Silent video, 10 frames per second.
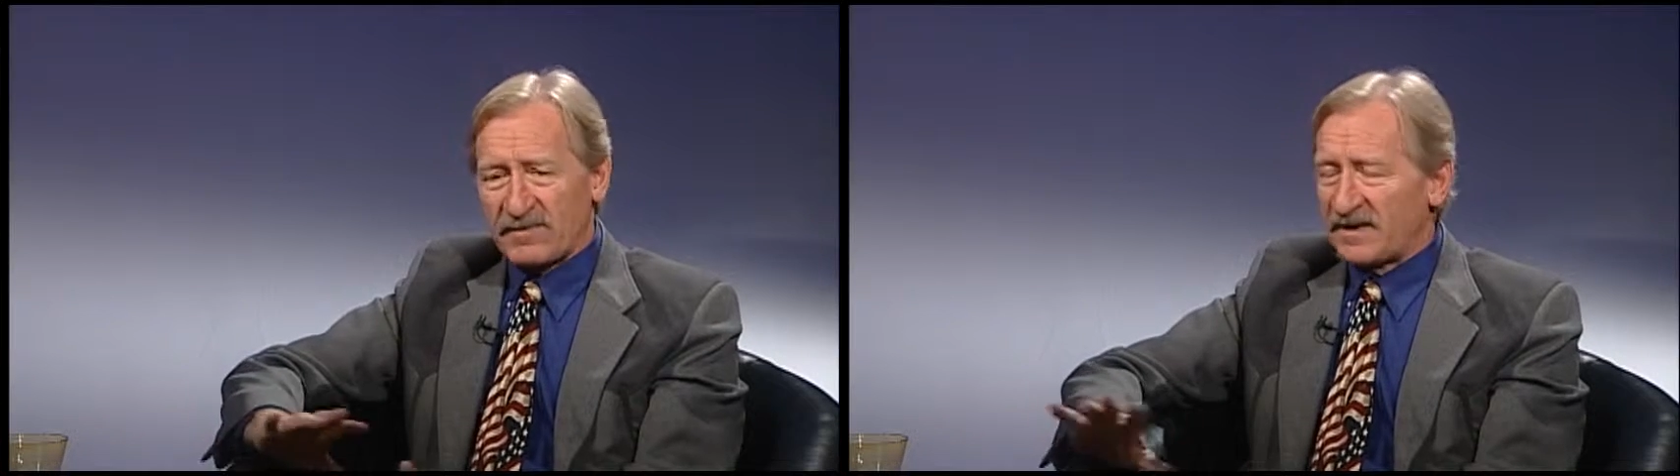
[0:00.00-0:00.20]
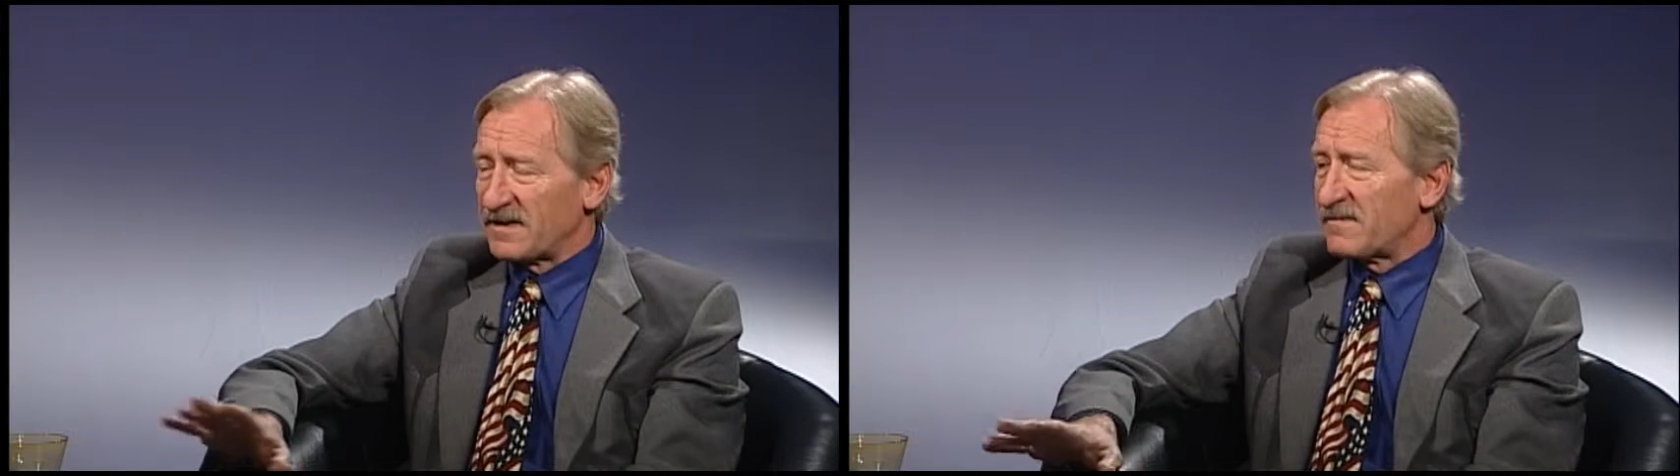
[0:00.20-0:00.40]
not
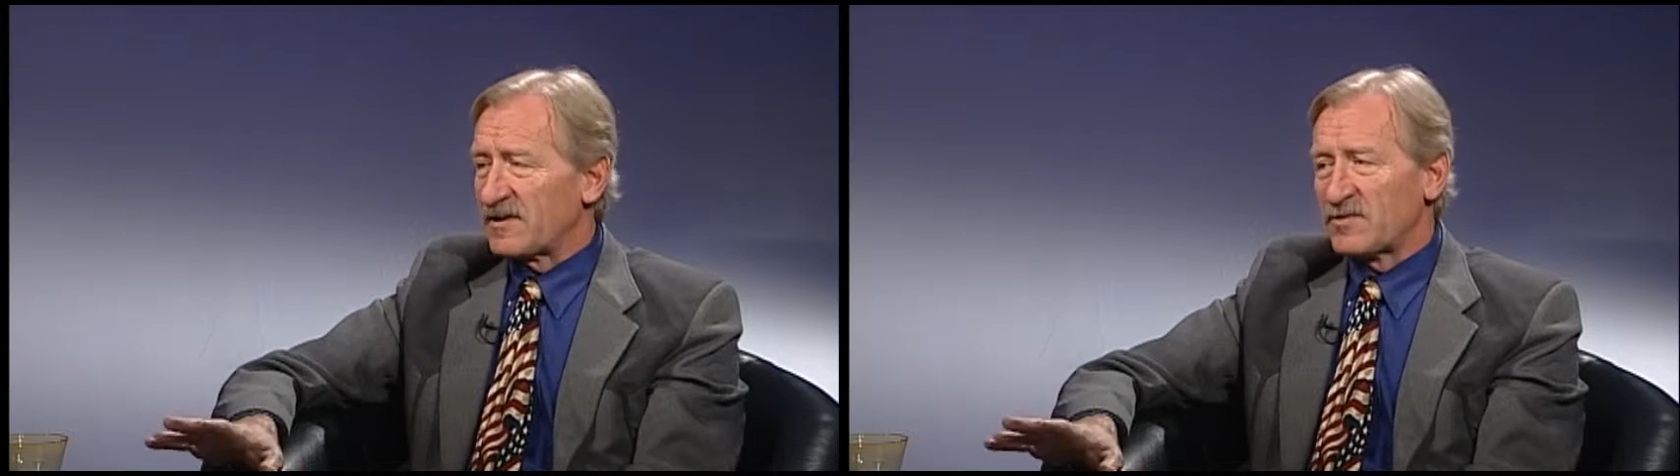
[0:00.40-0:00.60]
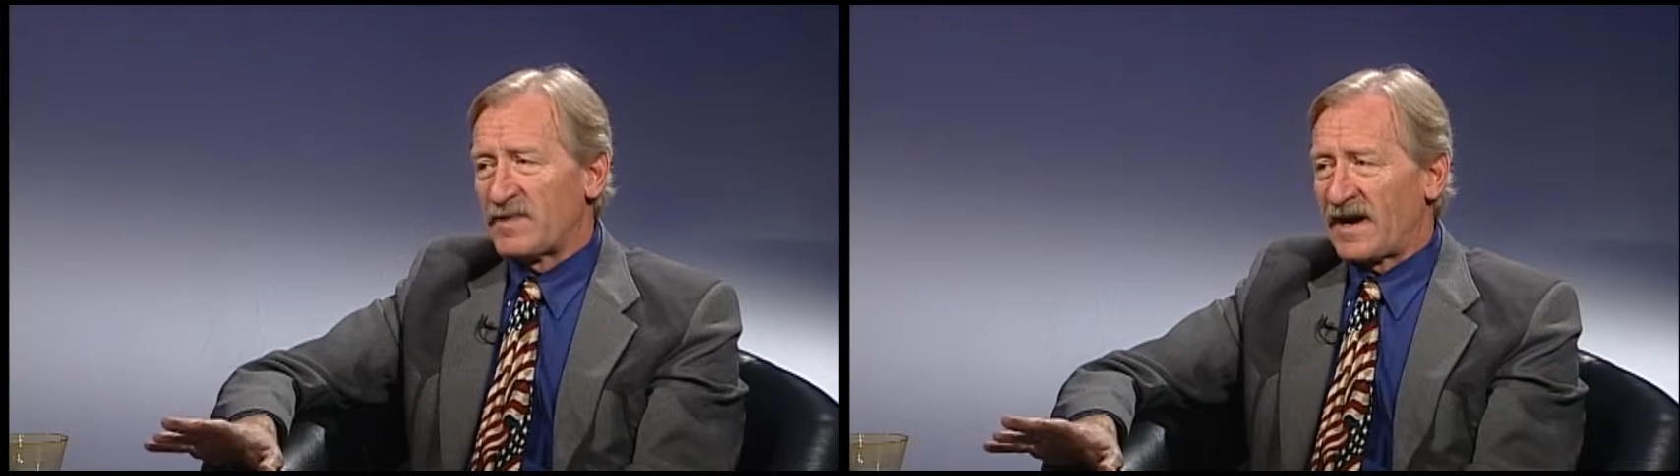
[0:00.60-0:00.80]
leaving
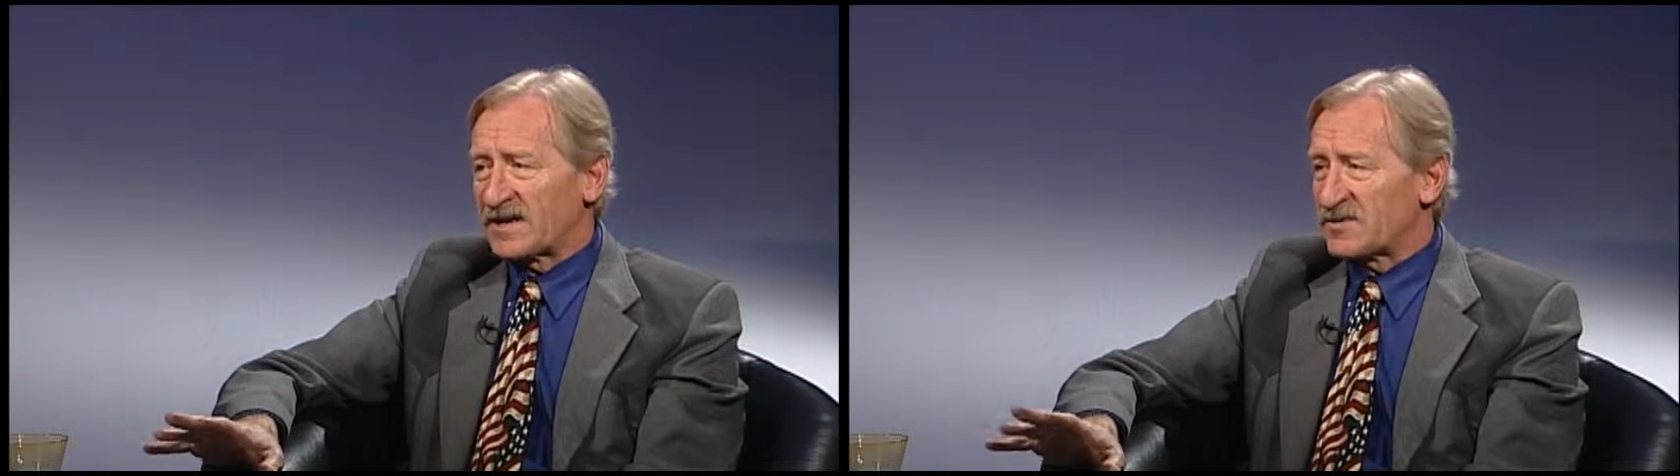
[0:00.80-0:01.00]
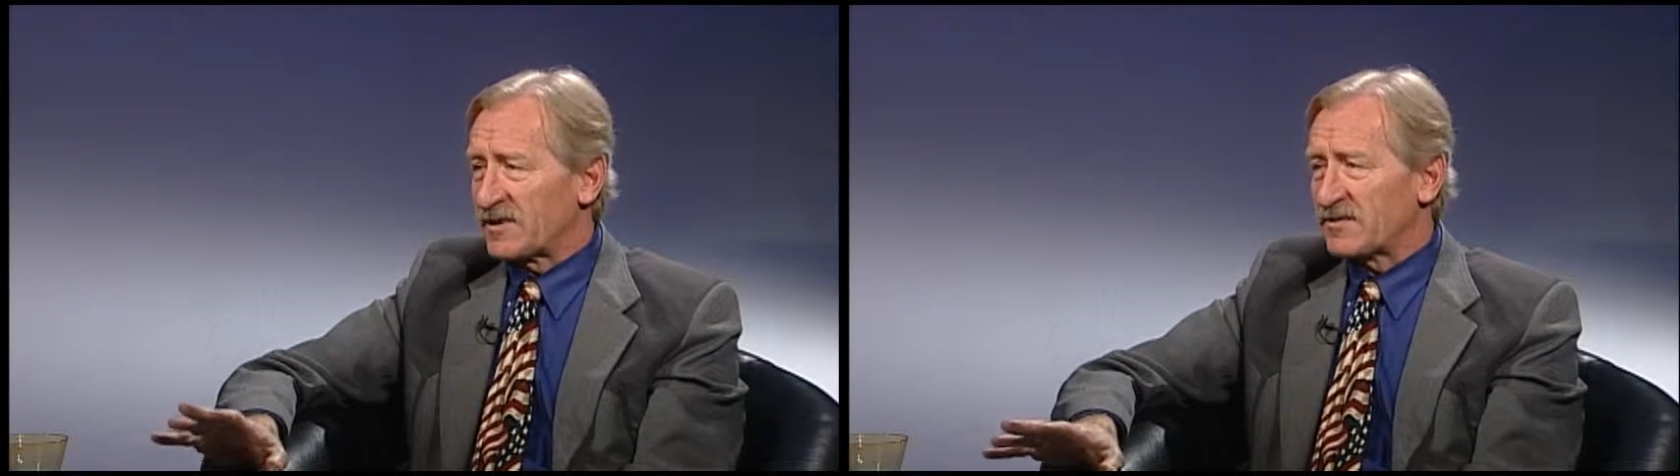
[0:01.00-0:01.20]
you
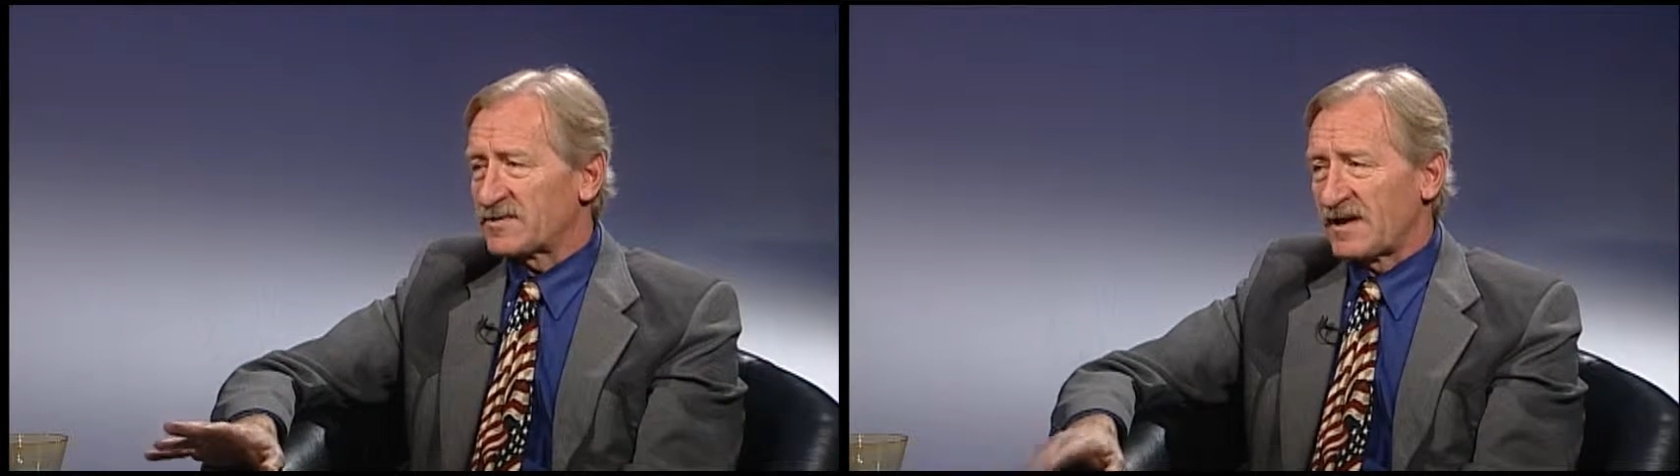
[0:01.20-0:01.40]
behind because